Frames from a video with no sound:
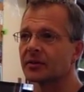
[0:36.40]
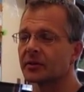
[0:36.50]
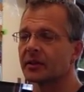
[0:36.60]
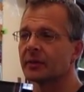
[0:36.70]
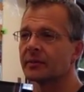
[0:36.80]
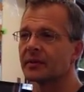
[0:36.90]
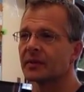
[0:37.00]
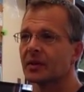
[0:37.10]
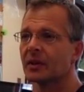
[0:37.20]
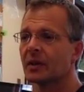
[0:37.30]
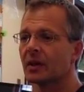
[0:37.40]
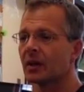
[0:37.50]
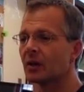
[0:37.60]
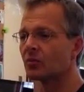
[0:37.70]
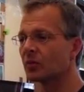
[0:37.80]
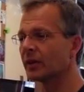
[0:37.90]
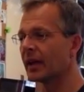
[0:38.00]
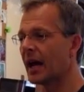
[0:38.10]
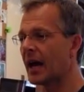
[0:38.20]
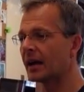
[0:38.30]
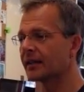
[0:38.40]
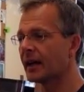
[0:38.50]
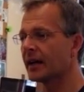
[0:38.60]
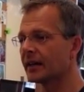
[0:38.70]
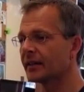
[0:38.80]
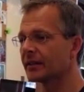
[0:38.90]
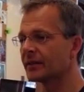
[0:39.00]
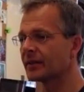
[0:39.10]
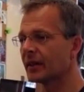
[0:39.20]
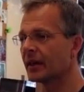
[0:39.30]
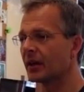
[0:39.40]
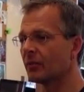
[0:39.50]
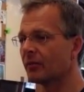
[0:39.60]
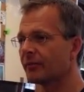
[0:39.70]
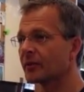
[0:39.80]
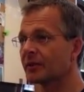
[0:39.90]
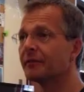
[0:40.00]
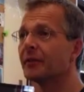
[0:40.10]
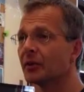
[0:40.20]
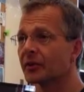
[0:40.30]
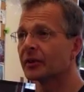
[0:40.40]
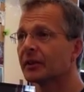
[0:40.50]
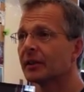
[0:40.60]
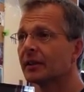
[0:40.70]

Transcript: and streams really act as first a filter